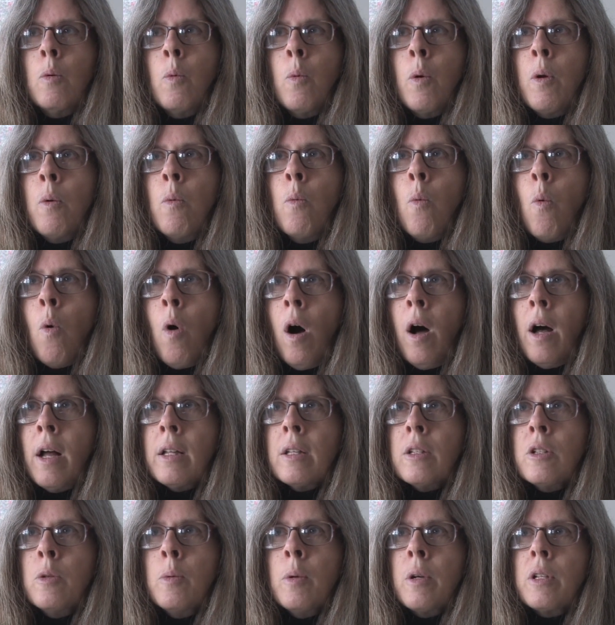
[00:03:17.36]
we want
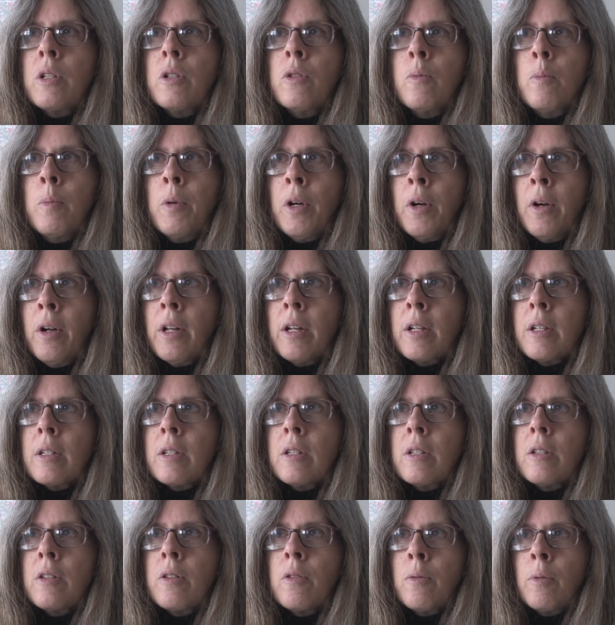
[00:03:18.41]
to
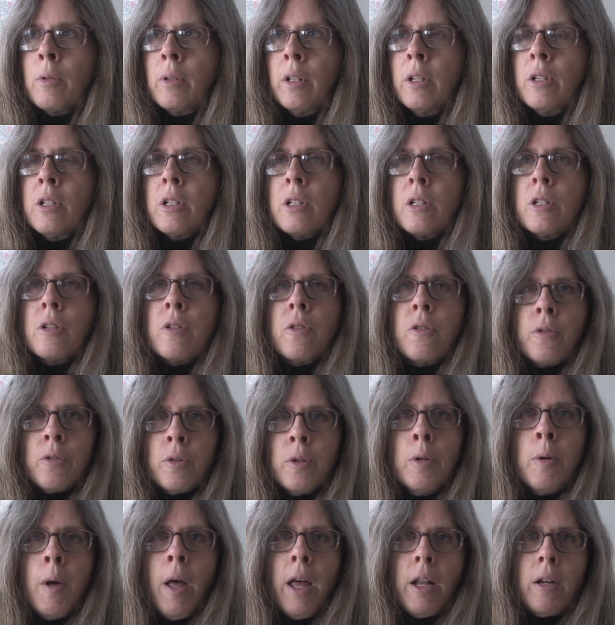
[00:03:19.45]
experience the religious
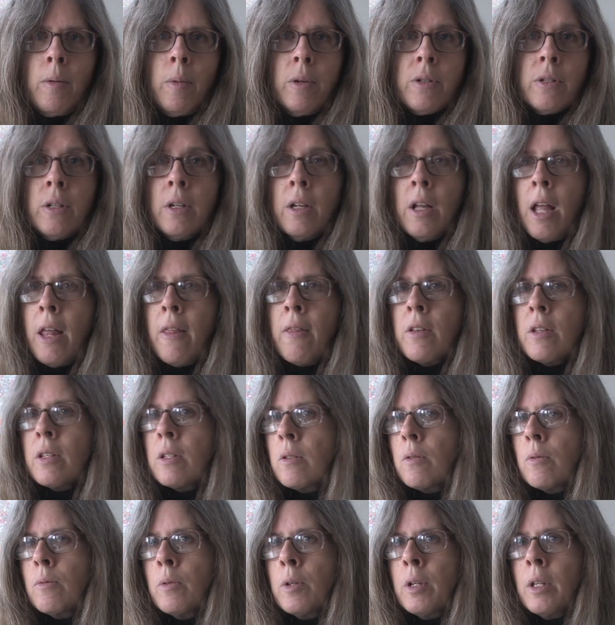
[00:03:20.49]
through animals. And again,
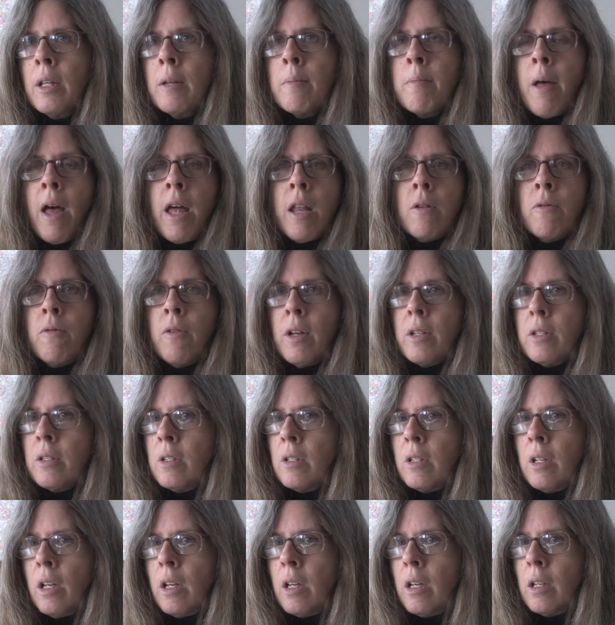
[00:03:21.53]
this really
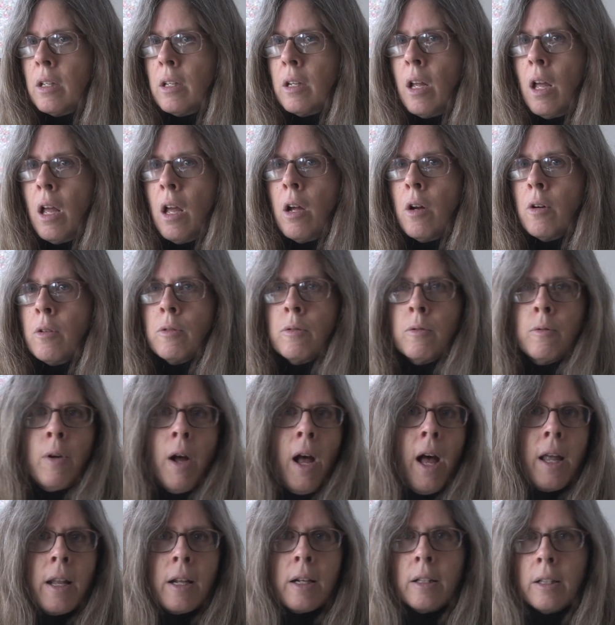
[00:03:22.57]
manifests in
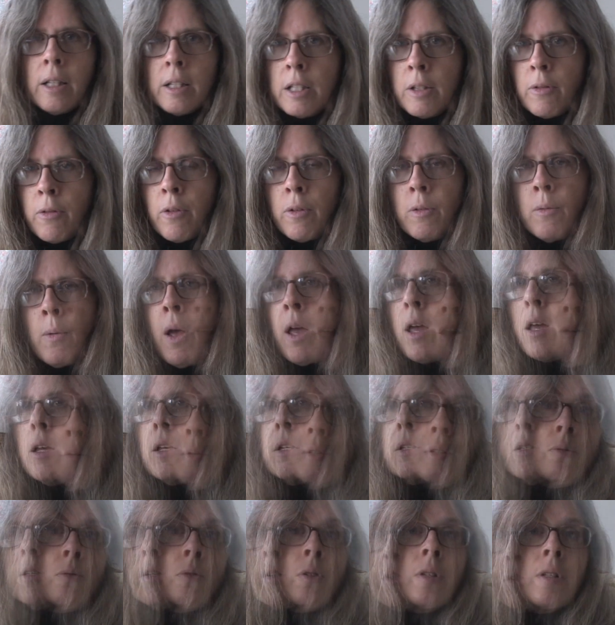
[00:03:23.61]
radically different
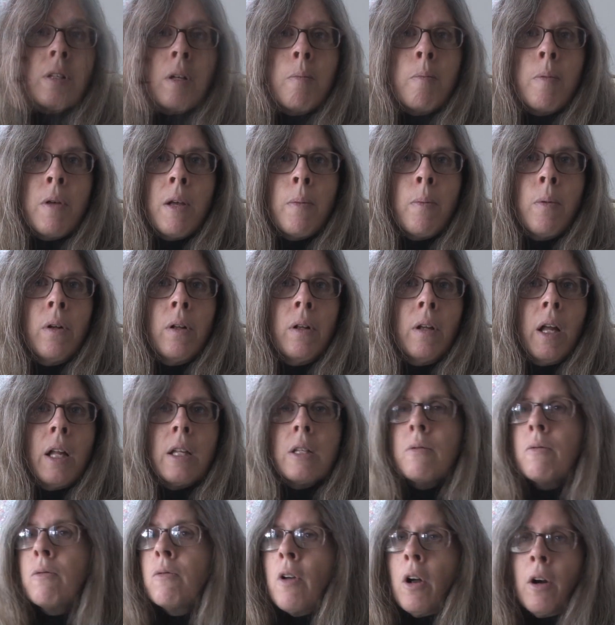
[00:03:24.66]
ways. For some people,
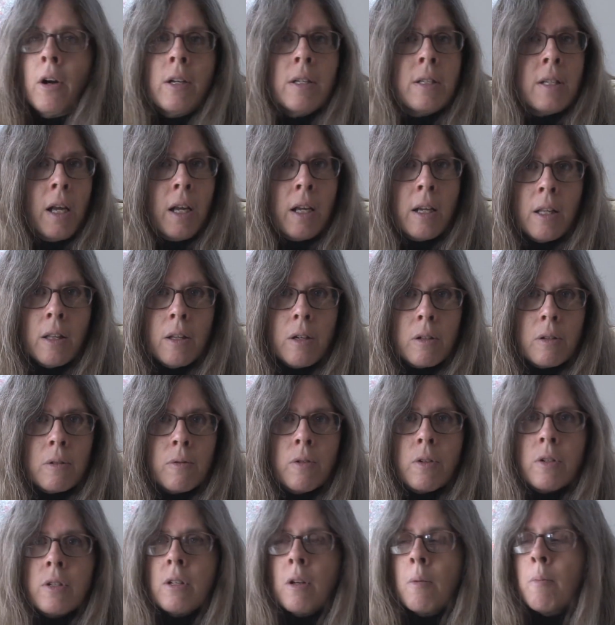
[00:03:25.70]
it's very secular.
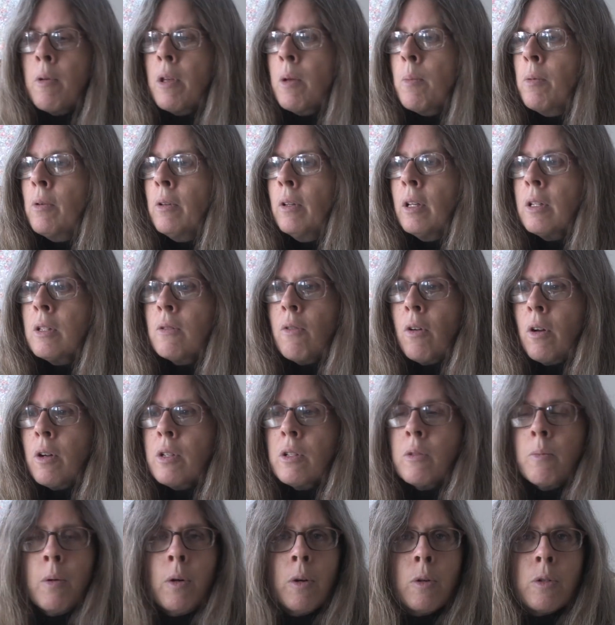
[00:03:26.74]
For some people, it's very
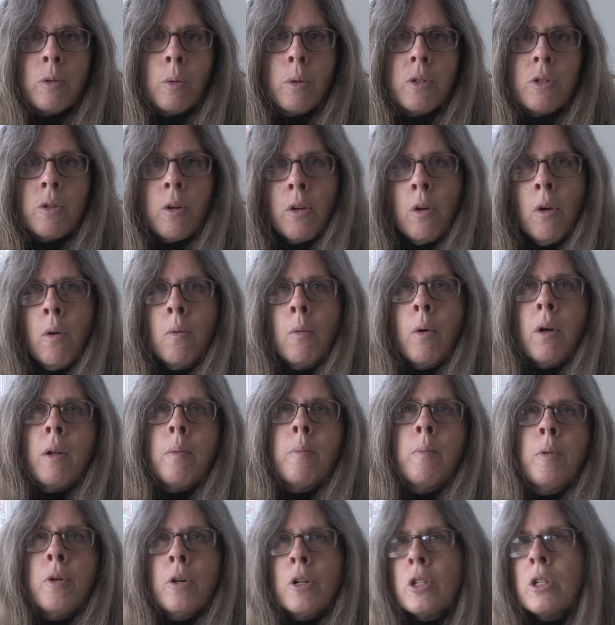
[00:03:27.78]
spiritual. So I don't want
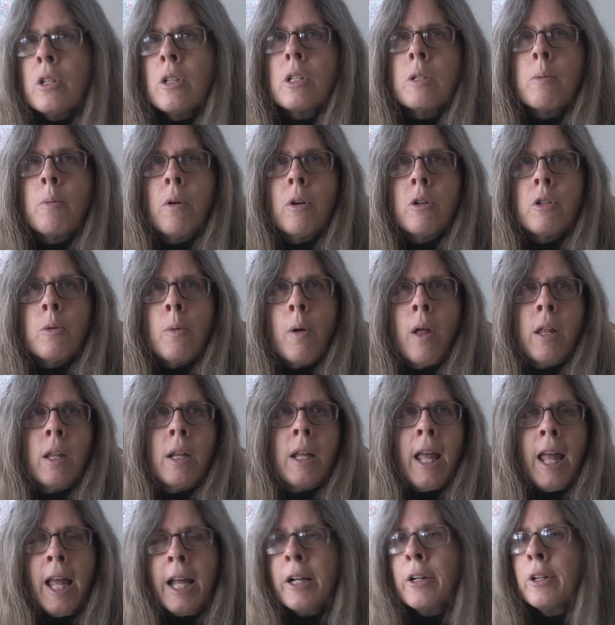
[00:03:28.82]
to push the
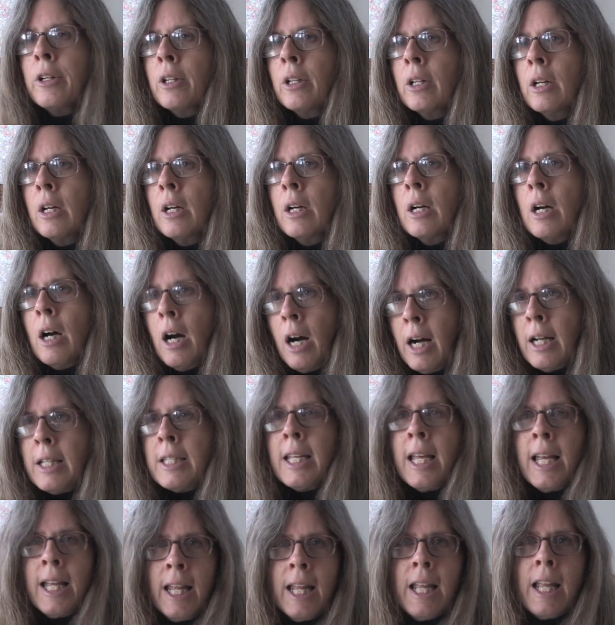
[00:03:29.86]
spirituality angle
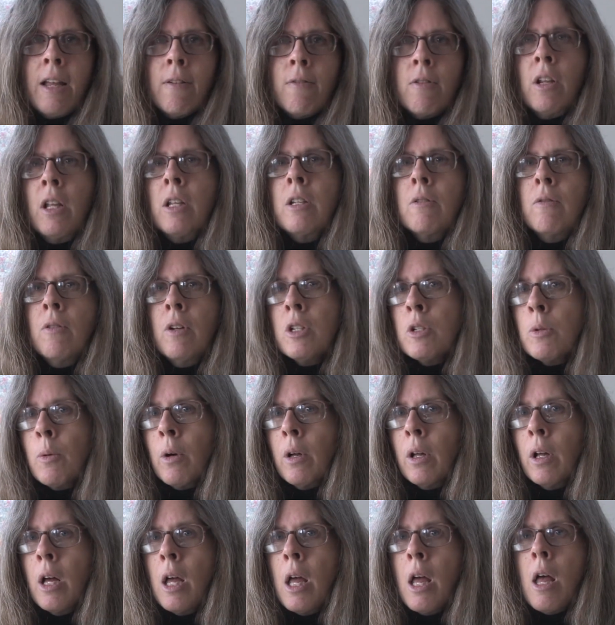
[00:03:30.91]
onto any given
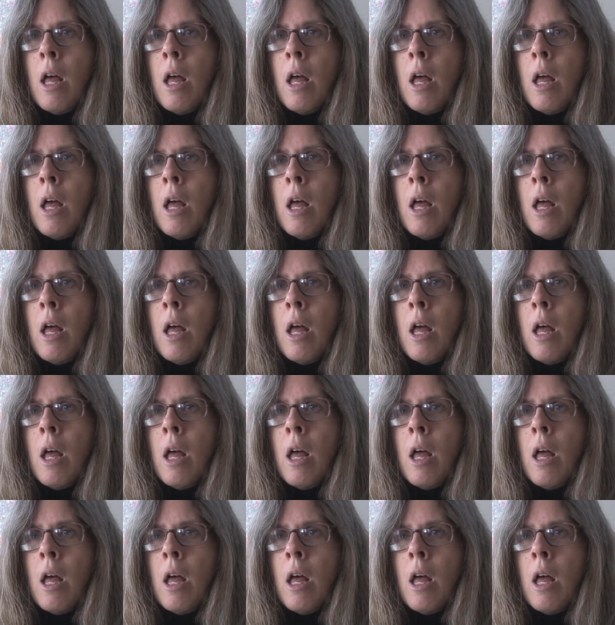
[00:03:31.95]
individual,